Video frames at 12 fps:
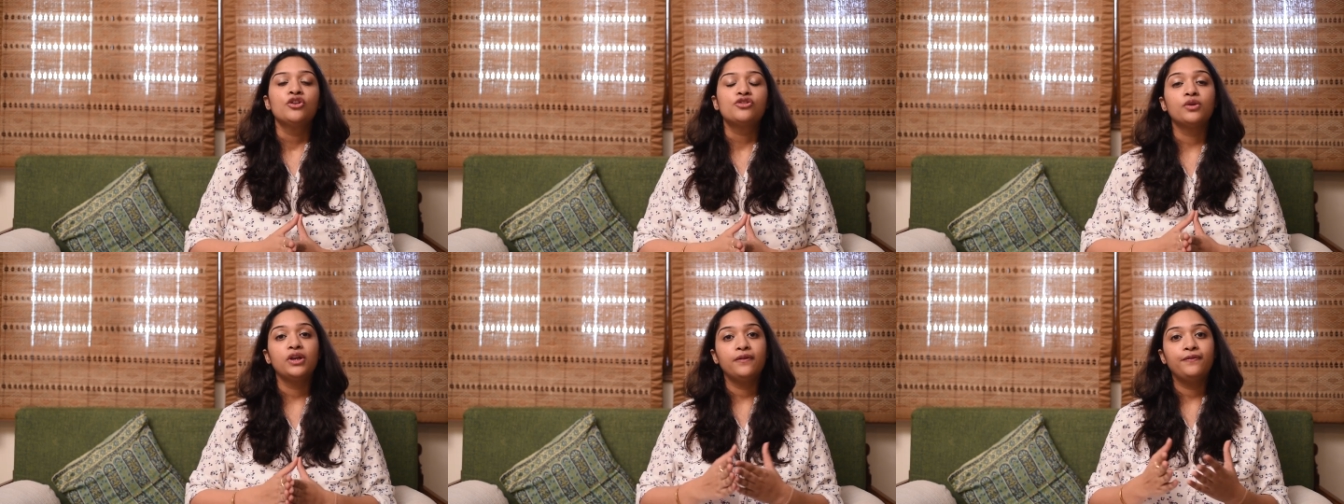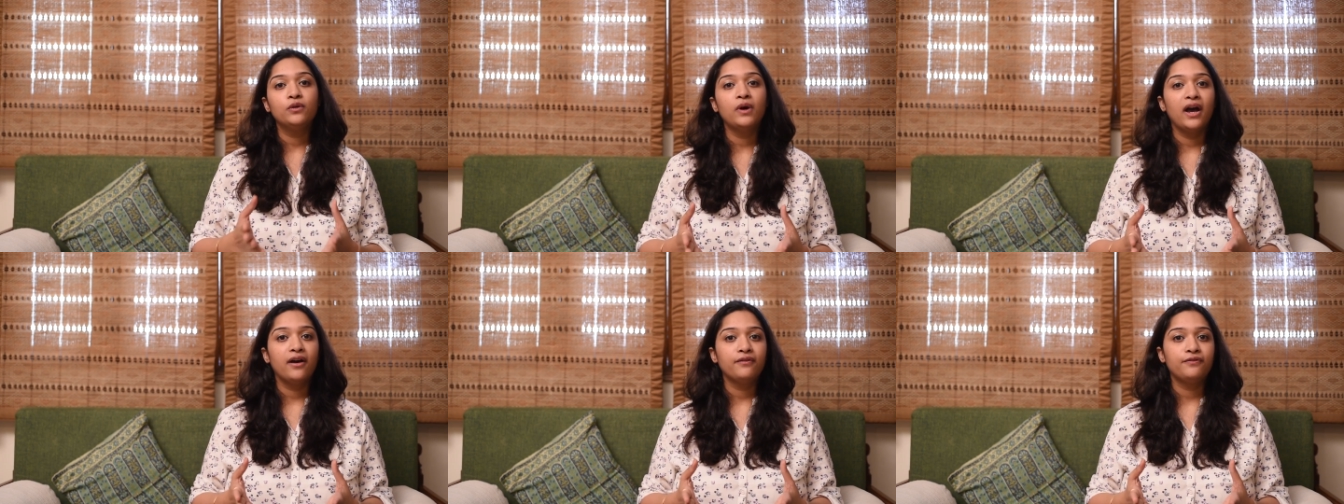So if you
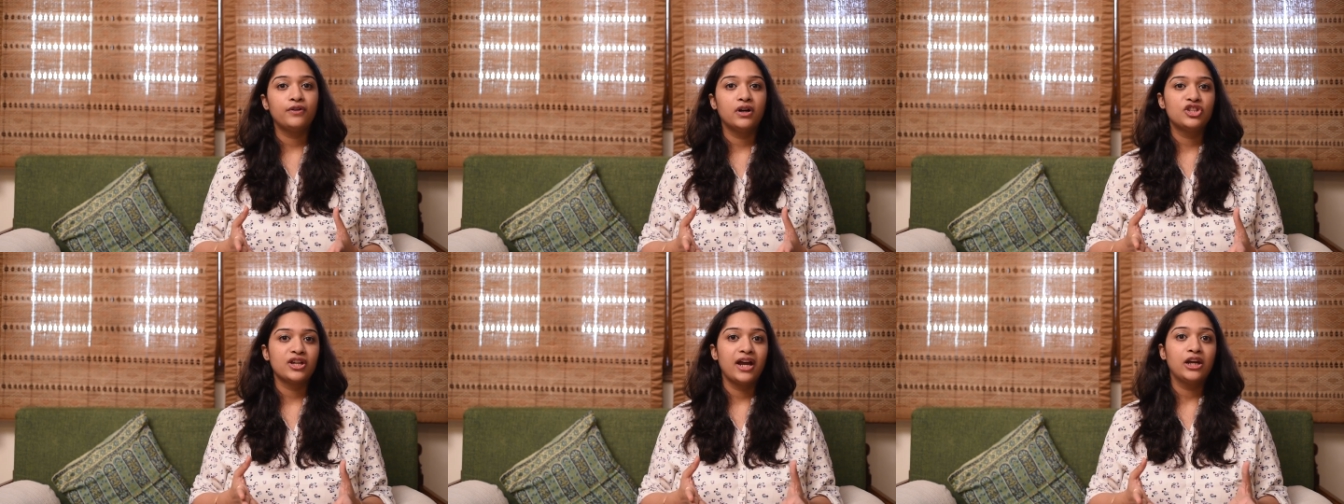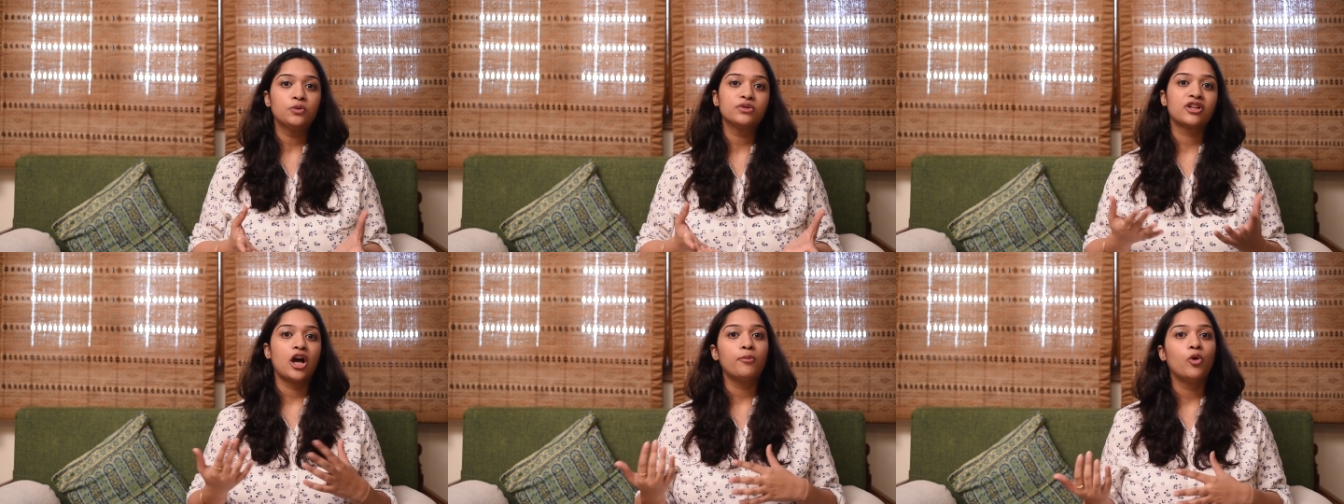have a child
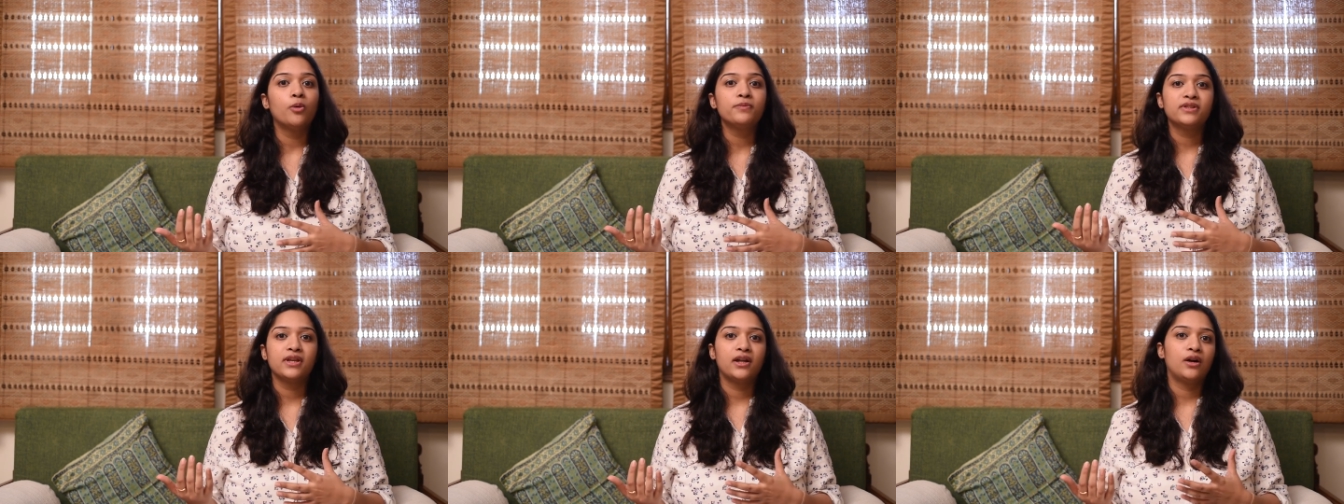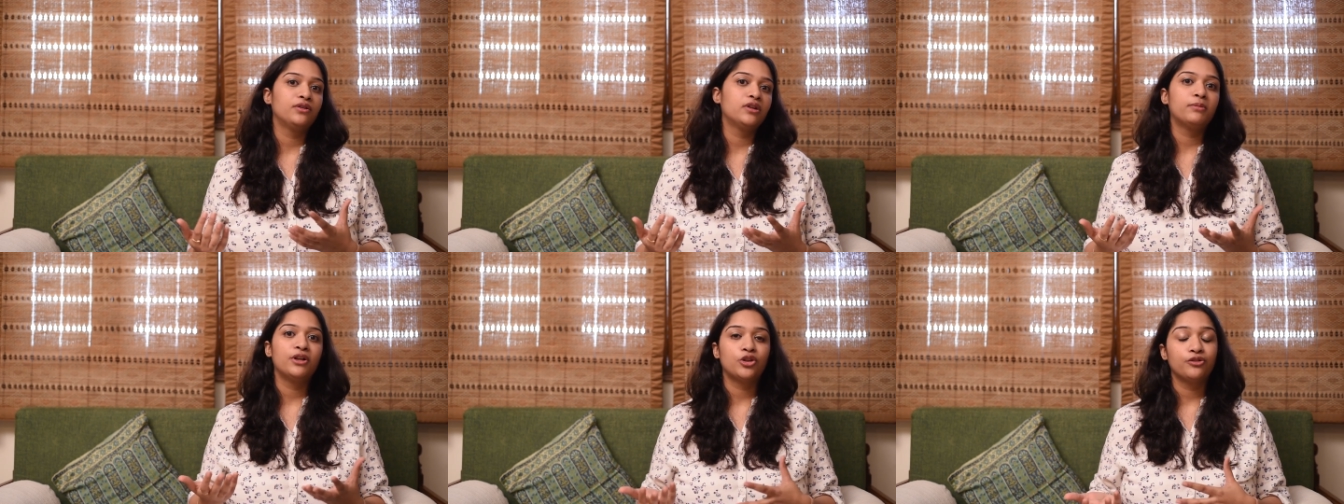who's come home, say around
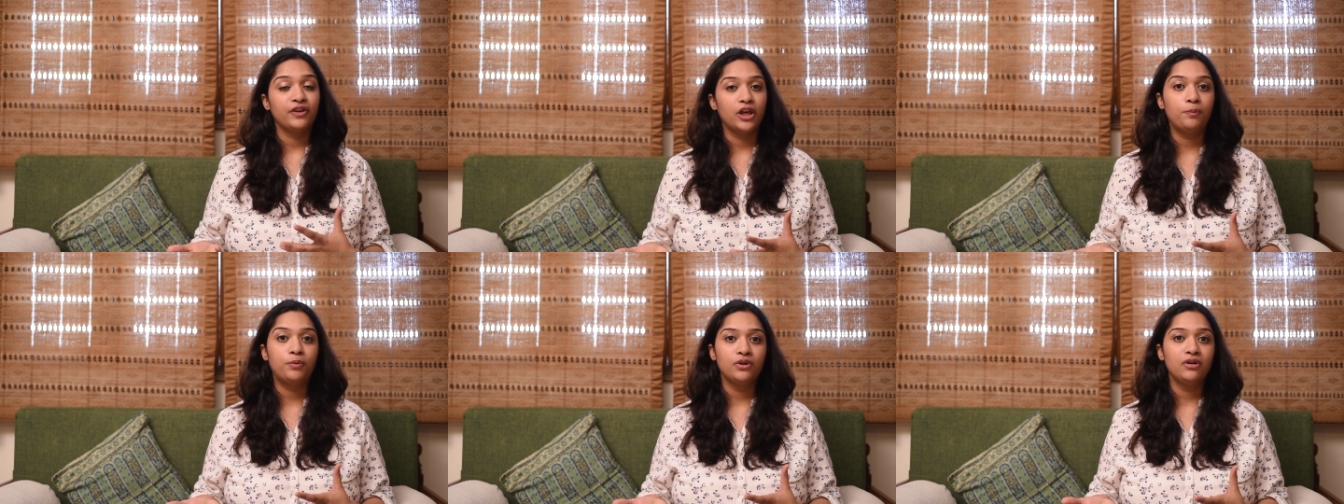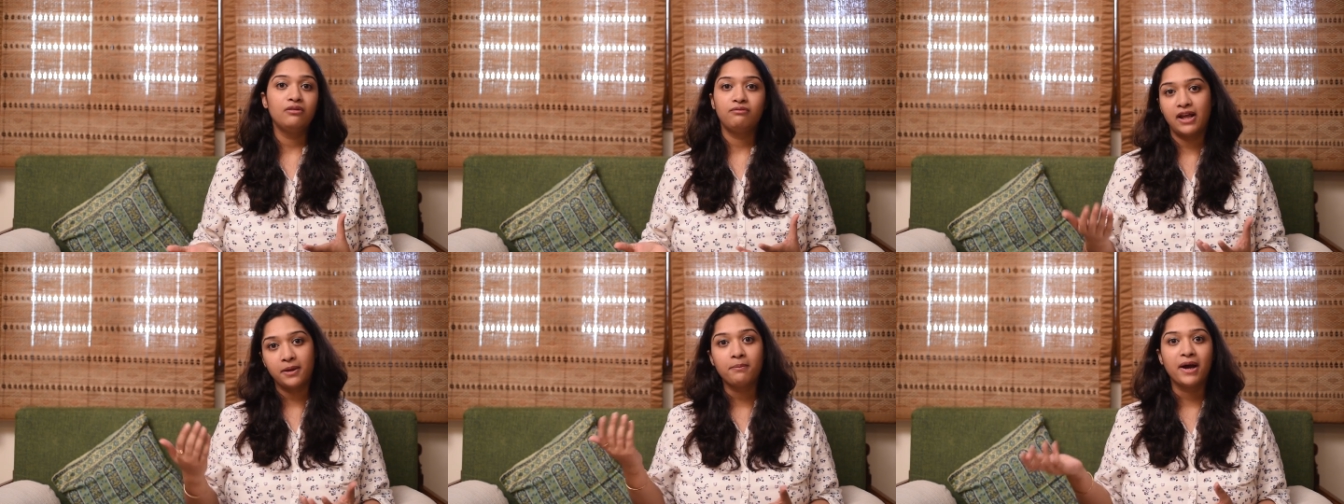the month of April,
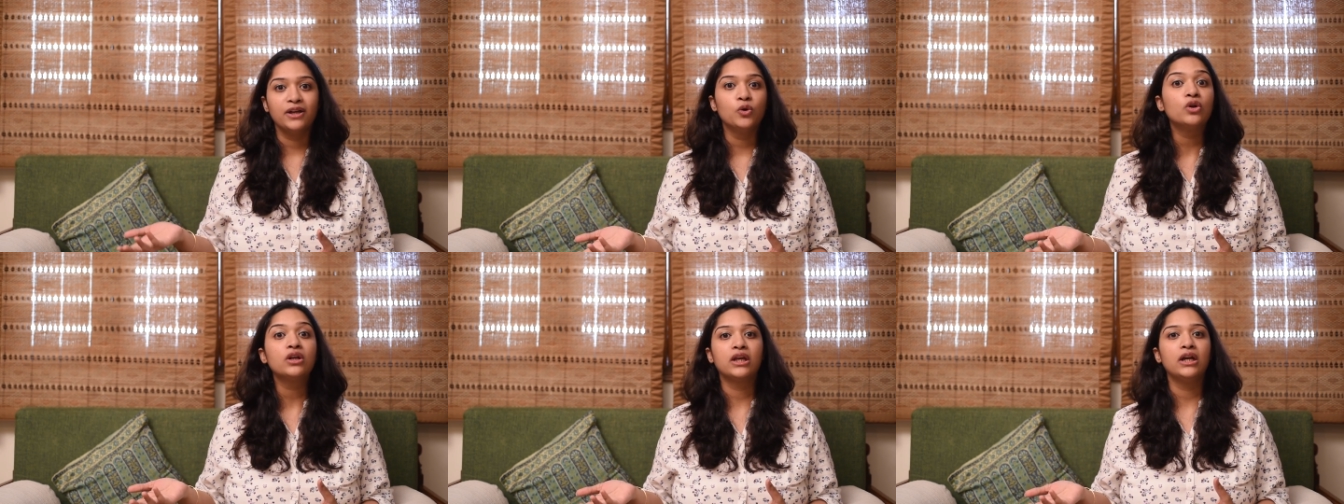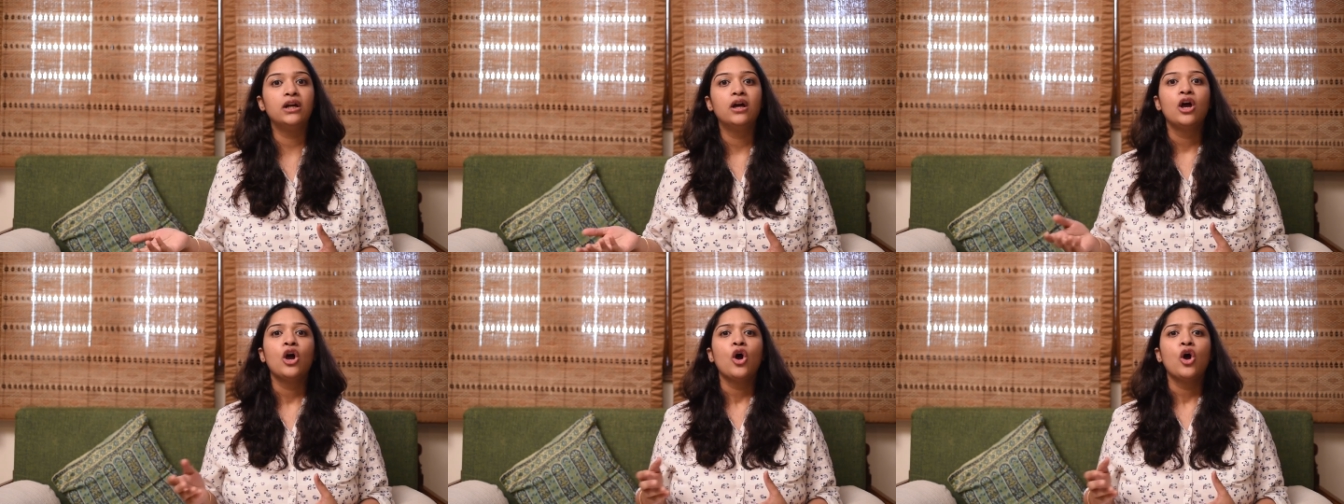like my own kid,